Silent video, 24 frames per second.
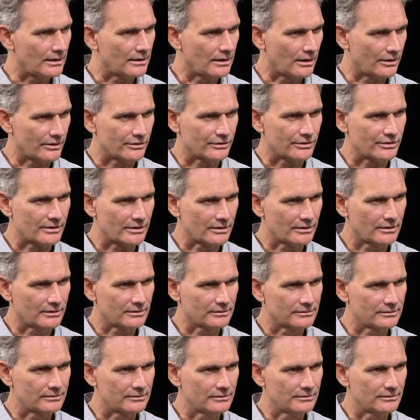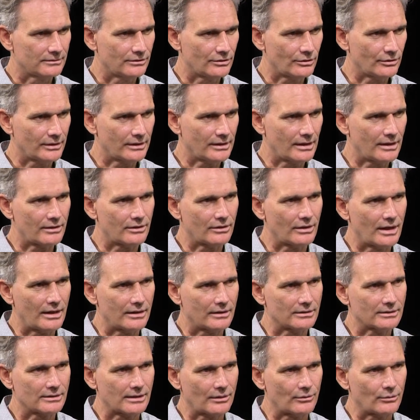Are you still doing that, or how
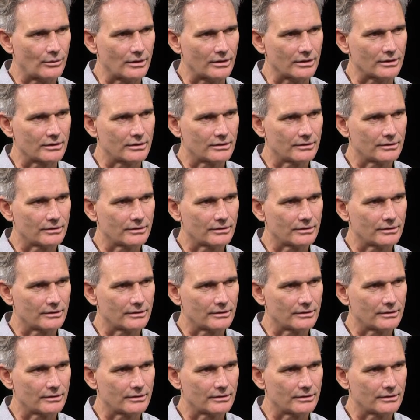does that work?